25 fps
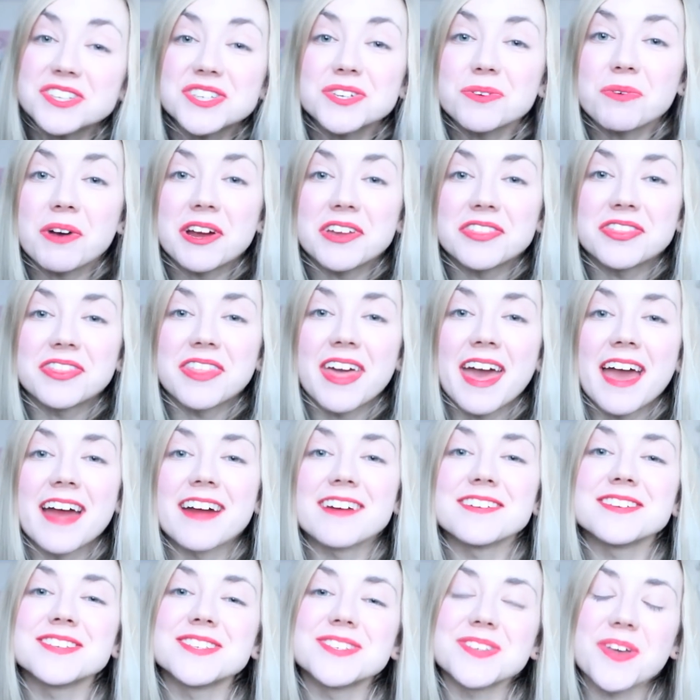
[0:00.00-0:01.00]
snow out
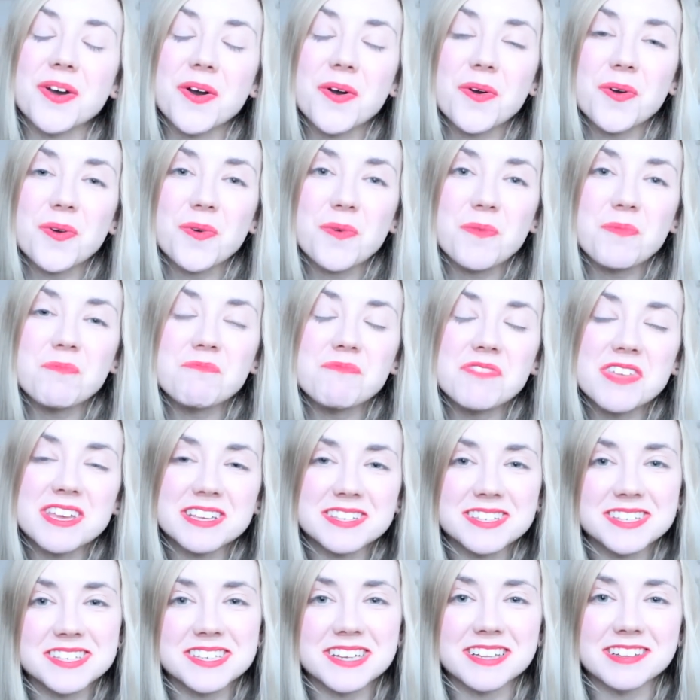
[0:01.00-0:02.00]
there, so
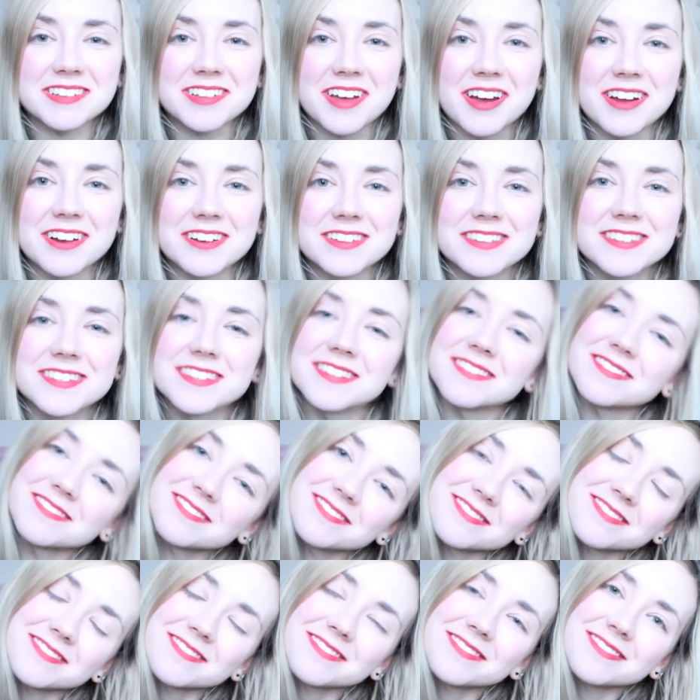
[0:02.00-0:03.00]
this still counts.
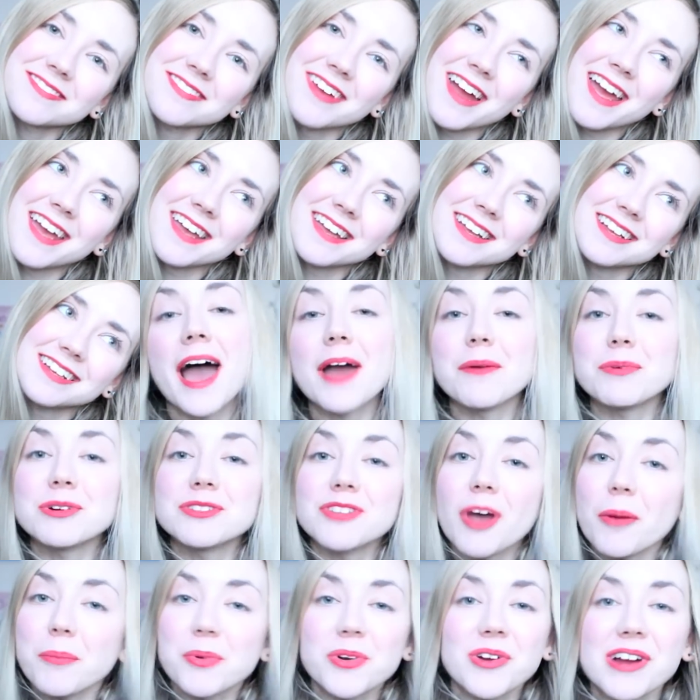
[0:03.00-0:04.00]
Right, I will
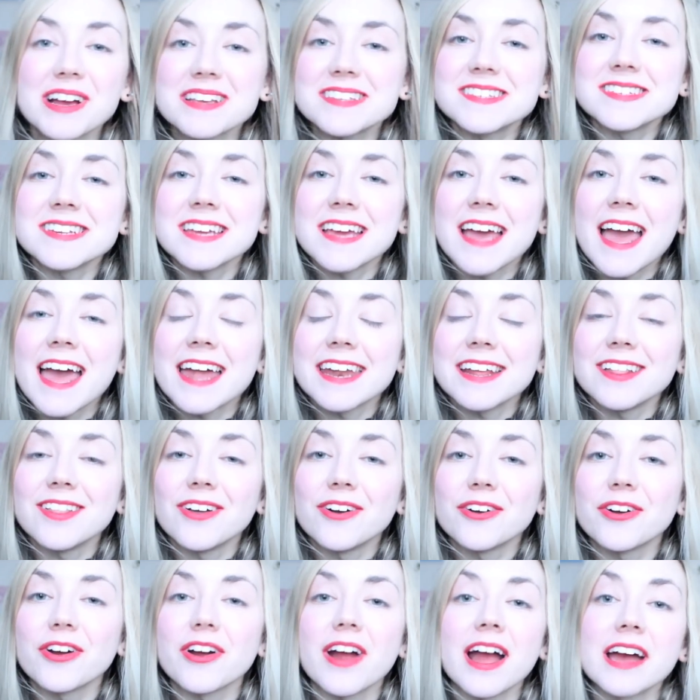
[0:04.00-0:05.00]
not procrastinate any
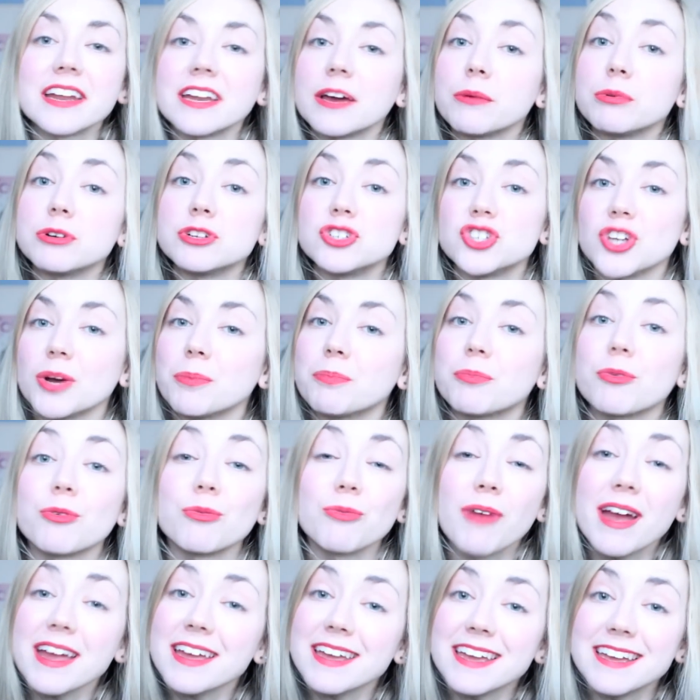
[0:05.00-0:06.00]
longer and I will jump
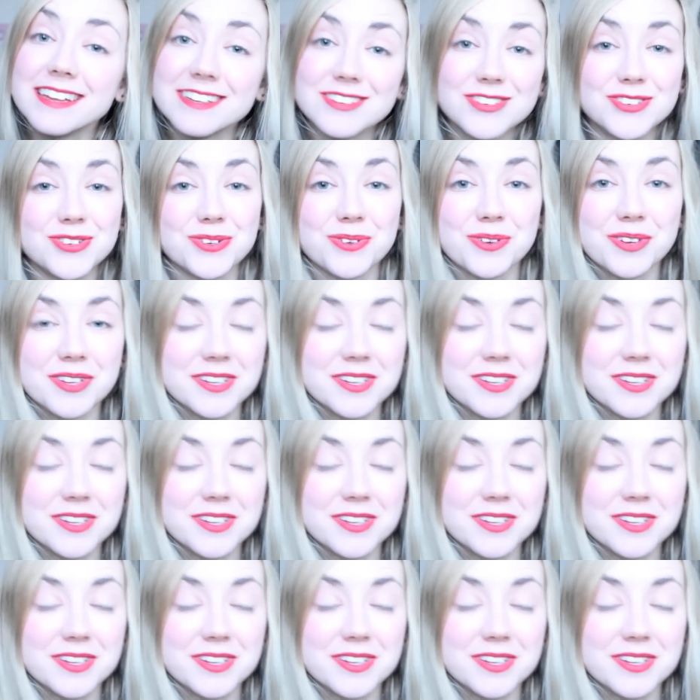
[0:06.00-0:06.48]
right into